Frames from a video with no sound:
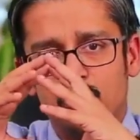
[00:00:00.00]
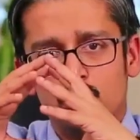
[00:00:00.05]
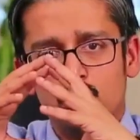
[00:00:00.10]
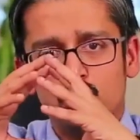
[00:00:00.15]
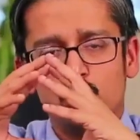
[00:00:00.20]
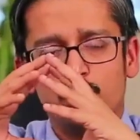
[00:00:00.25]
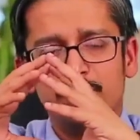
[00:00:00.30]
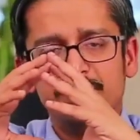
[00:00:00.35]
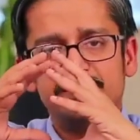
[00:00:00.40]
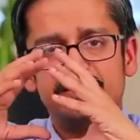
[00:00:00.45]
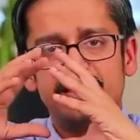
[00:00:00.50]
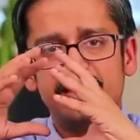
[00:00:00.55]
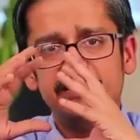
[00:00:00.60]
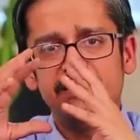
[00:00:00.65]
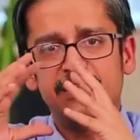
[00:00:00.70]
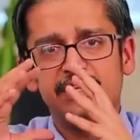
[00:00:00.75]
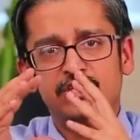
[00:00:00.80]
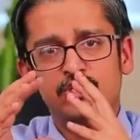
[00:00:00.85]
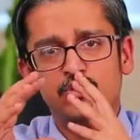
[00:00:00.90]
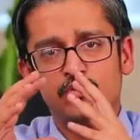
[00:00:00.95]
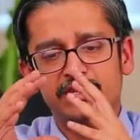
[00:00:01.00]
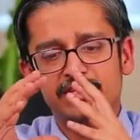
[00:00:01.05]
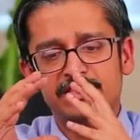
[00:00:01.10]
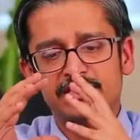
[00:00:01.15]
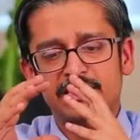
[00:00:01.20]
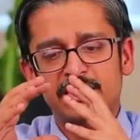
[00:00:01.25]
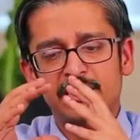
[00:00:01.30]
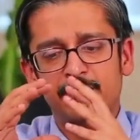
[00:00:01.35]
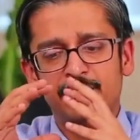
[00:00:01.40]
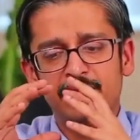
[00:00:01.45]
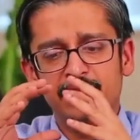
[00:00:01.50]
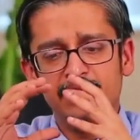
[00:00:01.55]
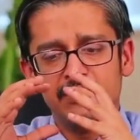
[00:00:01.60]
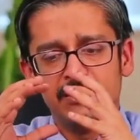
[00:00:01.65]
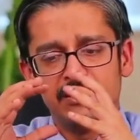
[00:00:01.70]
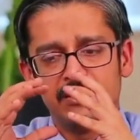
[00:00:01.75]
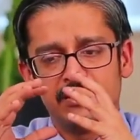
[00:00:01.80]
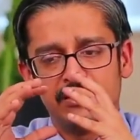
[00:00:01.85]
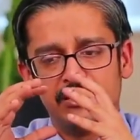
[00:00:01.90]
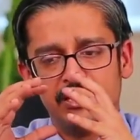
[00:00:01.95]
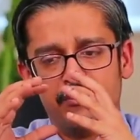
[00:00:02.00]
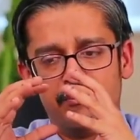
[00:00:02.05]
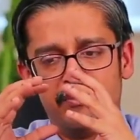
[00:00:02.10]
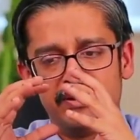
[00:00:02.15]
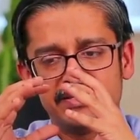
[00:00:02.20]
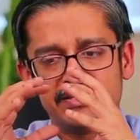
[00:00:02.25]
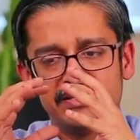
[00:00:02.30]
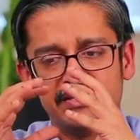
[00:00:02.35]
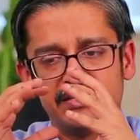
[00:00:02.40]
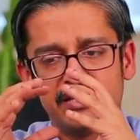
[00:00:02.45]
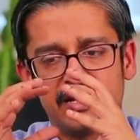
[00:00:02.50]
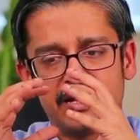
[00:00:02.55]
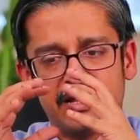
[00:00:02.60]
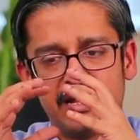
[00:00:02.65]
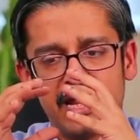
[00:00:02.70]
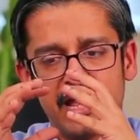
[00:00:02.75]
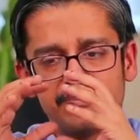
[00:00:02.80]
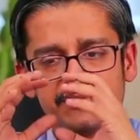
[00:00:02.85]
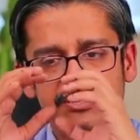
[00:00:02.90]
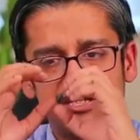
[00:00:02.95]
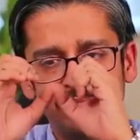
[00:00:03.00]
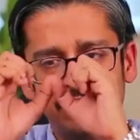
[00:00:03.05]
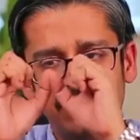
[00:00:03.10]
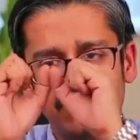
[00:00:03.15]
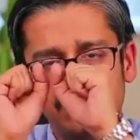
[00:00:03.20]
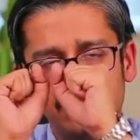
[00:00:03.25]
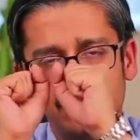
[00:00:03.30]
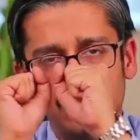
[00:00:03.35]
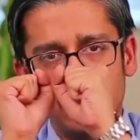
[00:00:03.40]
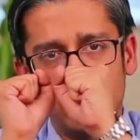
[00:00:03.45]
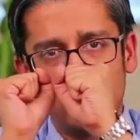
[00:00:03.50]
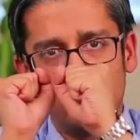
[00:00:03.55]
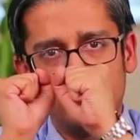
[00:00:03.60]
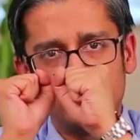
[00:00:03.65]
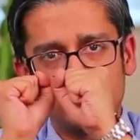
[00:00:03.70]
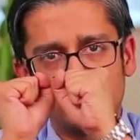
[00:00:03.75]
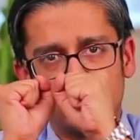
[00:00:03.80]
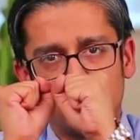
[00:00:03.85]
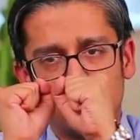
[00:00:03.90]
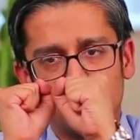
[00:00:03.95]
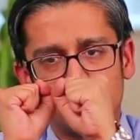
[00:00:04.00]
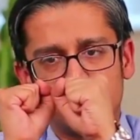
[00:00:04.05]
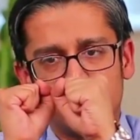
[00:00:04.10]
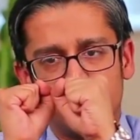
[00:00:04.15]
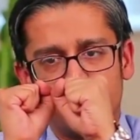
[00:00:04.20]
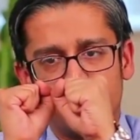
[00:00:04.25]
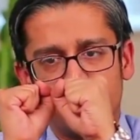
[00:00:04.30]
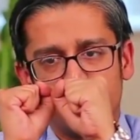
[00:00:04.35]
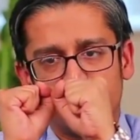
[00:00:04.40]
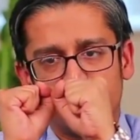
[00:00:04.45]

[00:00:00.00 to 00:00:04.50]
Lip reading: So we said that during sleeping, the muscles are collapsible and the airways close up.